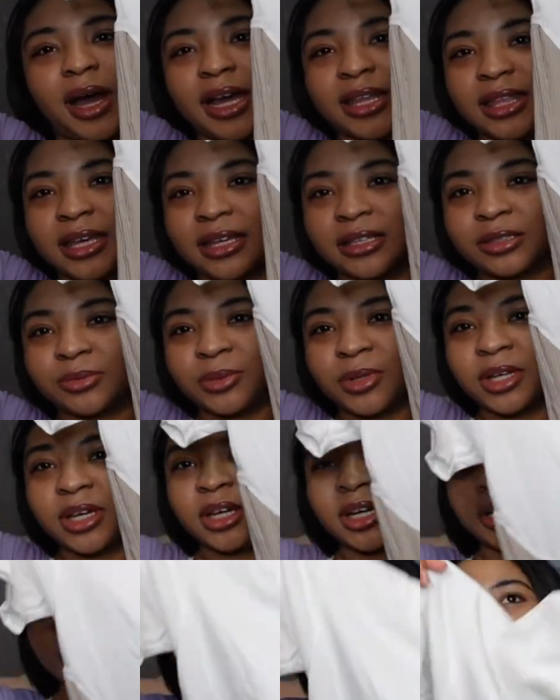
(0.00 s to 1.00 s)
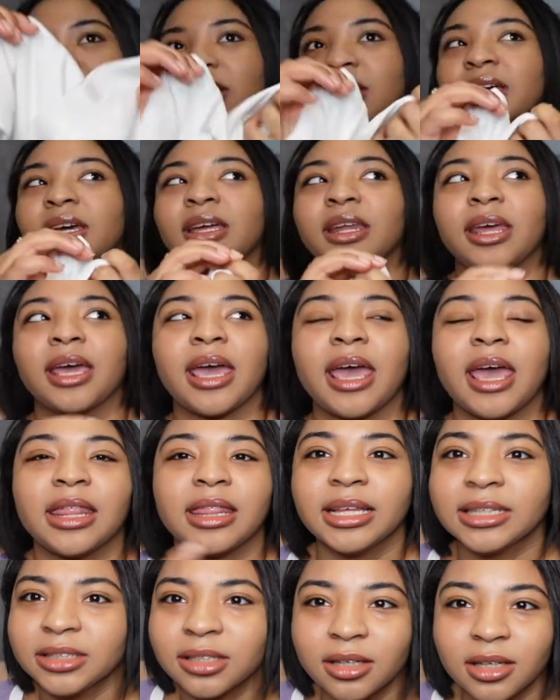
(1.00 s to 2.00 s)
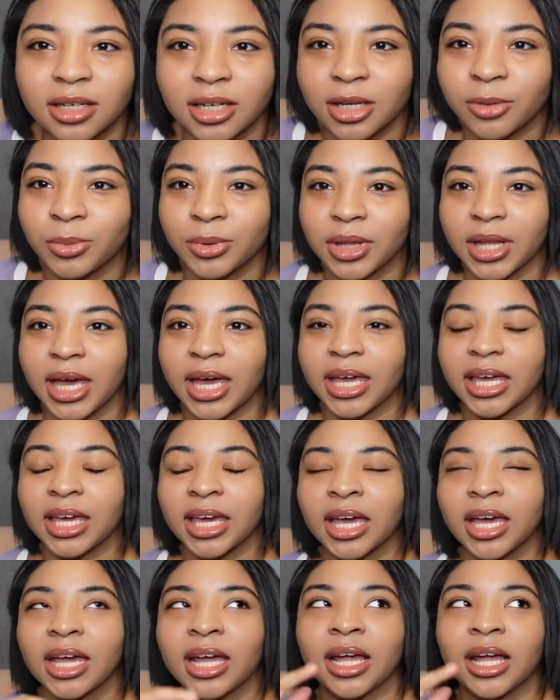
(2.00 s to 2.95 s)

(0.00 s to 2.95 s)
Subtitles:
I think it's really gonna look good. This will look good with like